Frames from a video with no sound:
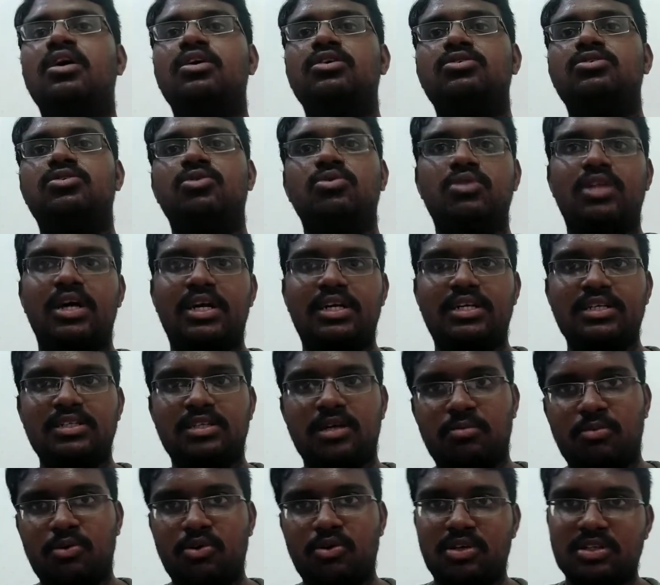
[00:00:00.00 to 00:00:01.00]
So that is
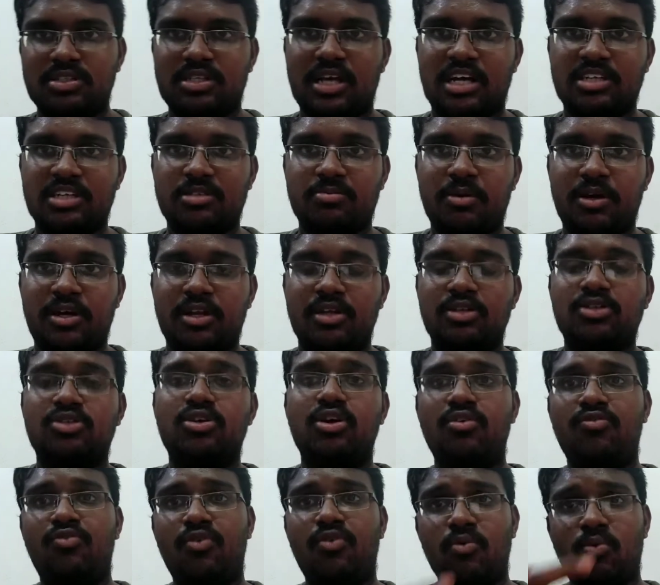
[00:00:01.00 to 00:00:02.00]
about this aspect
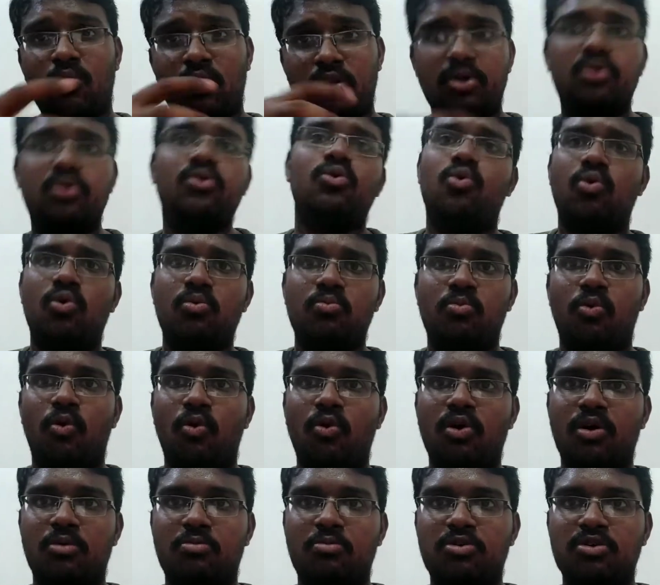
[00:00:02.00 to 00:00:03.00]
ratio. If you want to know
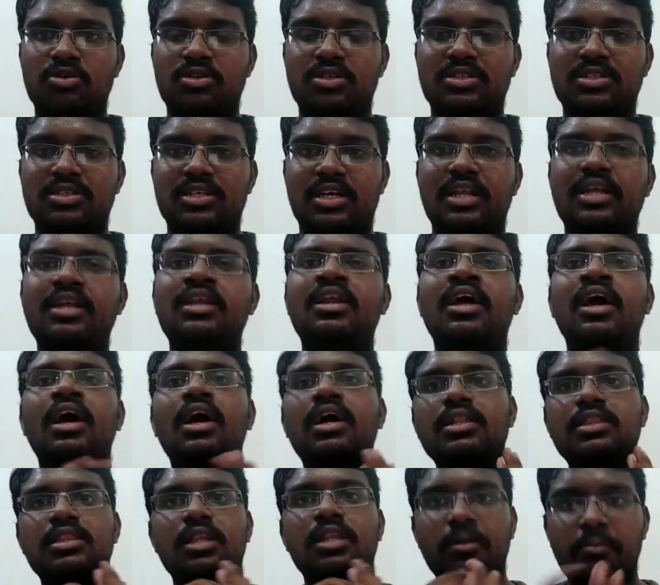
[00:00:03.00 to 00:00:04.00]
more about the screen,
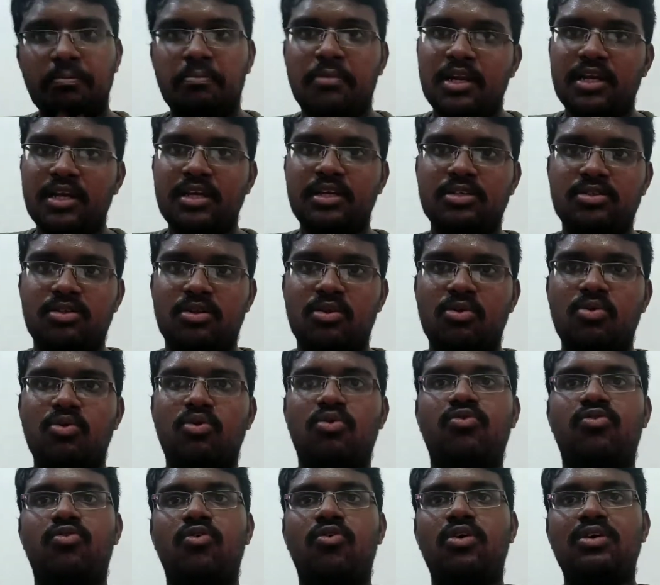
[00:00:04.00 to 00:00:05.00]
then please look
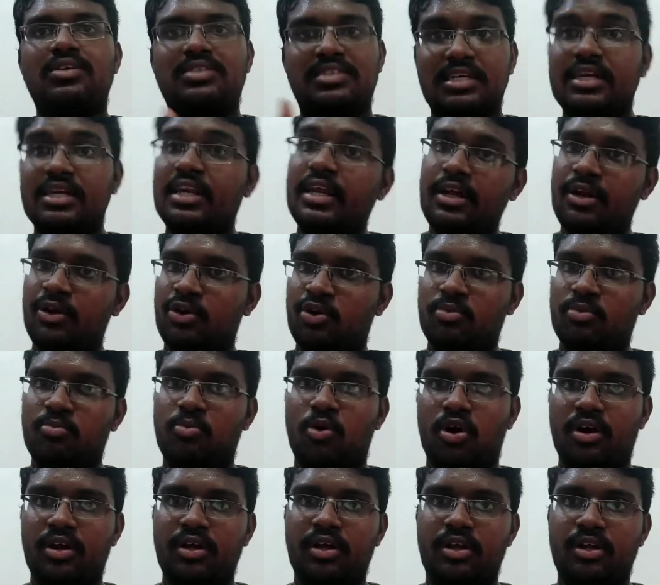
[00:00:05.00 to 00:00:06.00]
for screen to
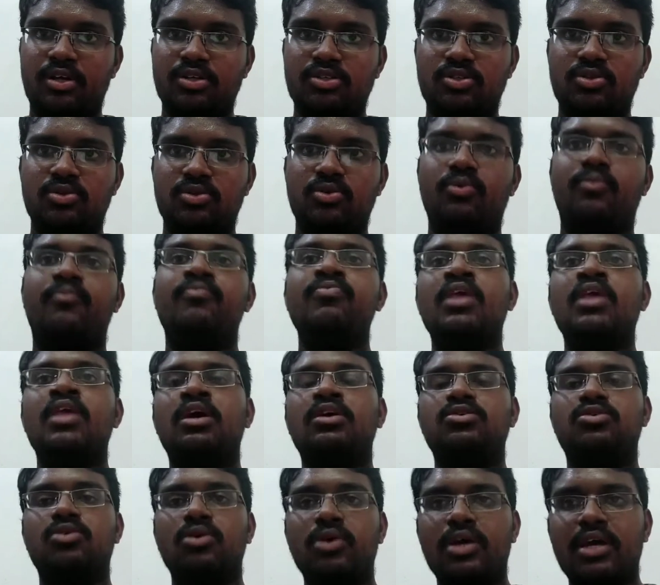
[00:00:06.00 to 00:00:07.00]
body ratio.
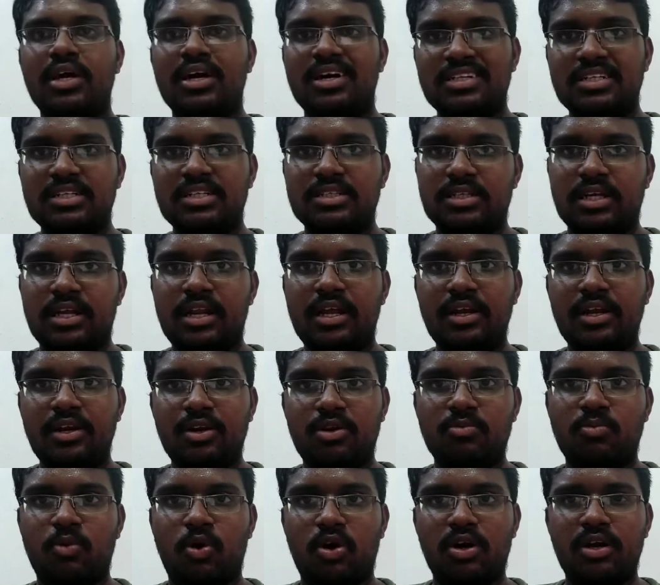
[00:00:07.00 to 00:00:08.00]
So here the screen
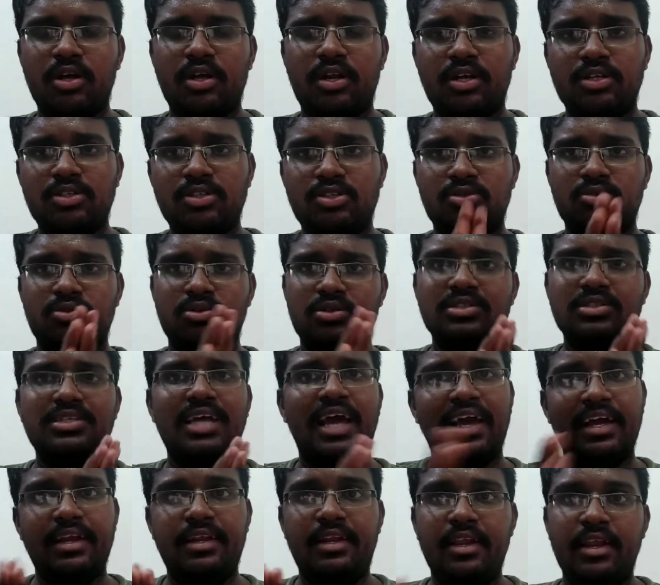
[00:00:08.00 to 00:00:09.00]
to body ratio is
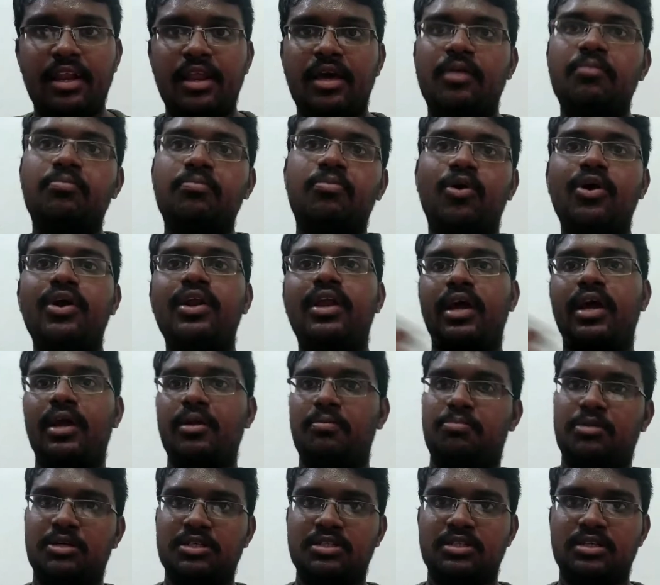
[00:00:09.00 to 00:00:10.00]

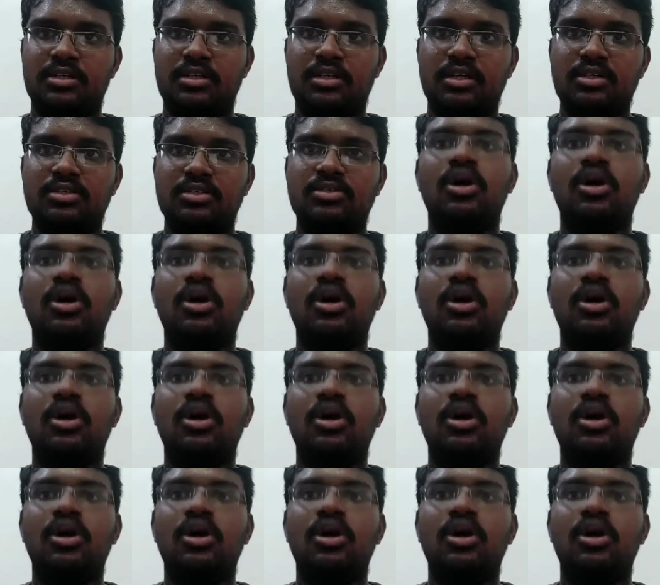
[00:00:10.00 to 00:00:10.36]
89.8%.